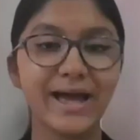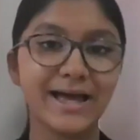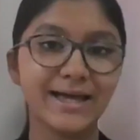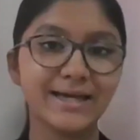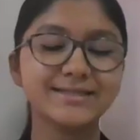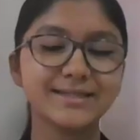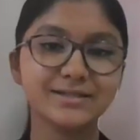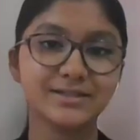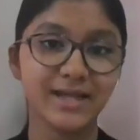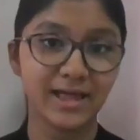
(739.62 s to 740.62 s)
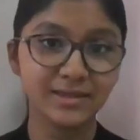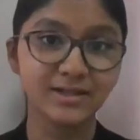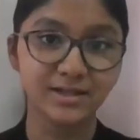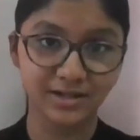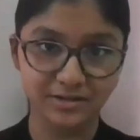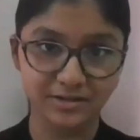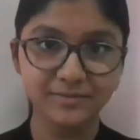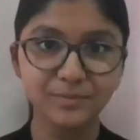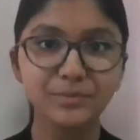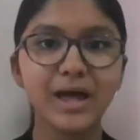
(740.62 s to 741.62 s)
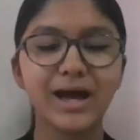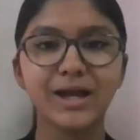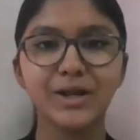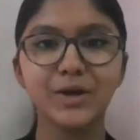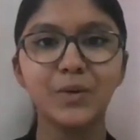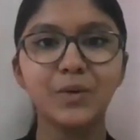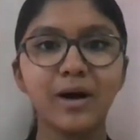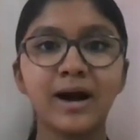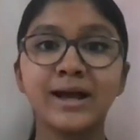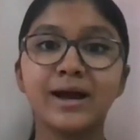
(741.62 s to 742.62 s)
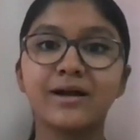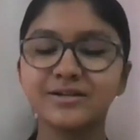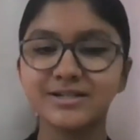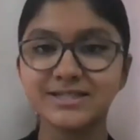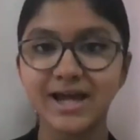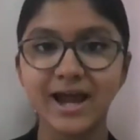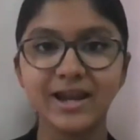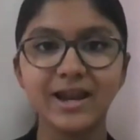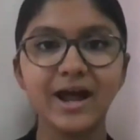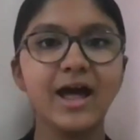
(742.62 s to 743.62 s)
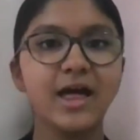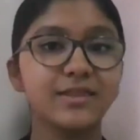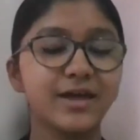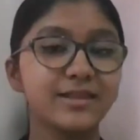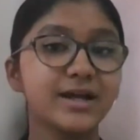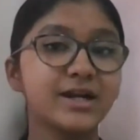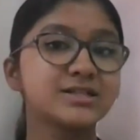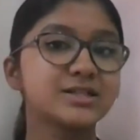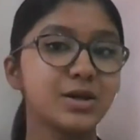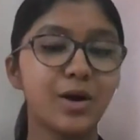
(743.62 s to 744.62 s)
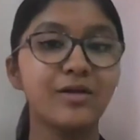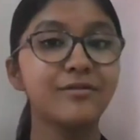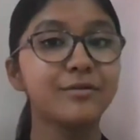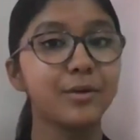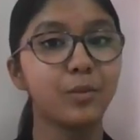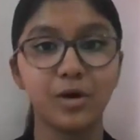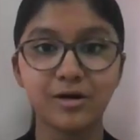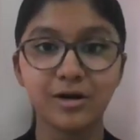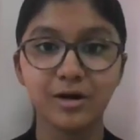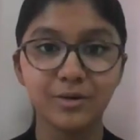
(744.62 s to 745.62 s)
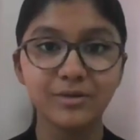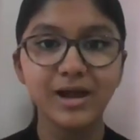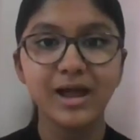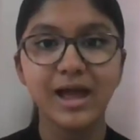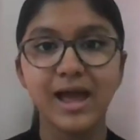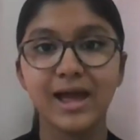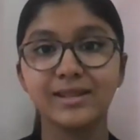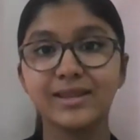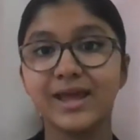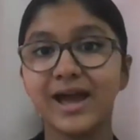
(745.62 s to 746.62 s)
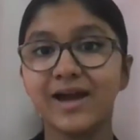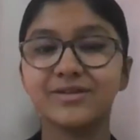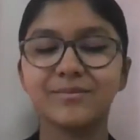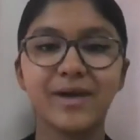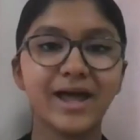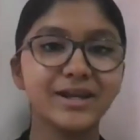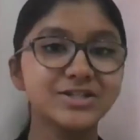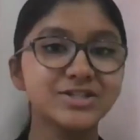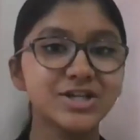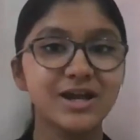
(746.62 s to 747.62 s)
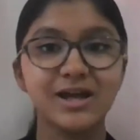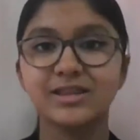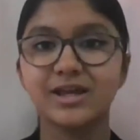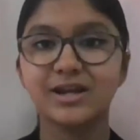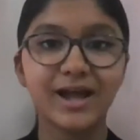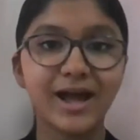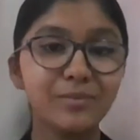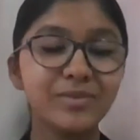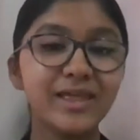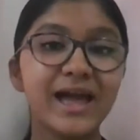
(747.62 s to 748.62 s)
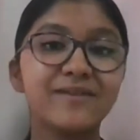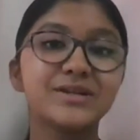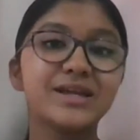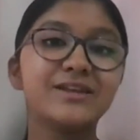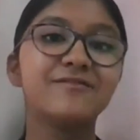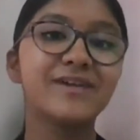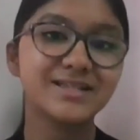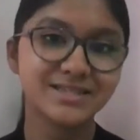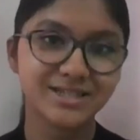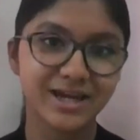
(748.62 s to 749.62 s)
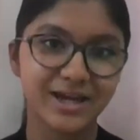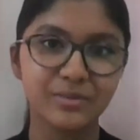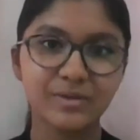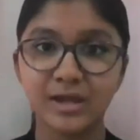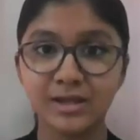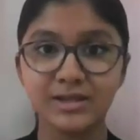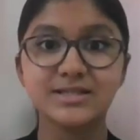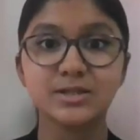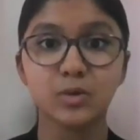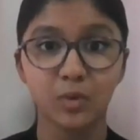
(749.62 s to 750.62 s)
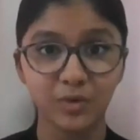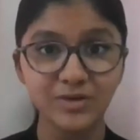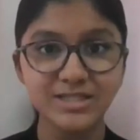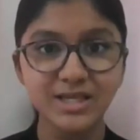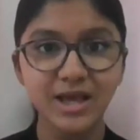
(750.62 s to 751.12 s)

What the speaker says: as a 10th grader, I understand that there's a lot of workload and they have to manage their time, they have to invest time in this course.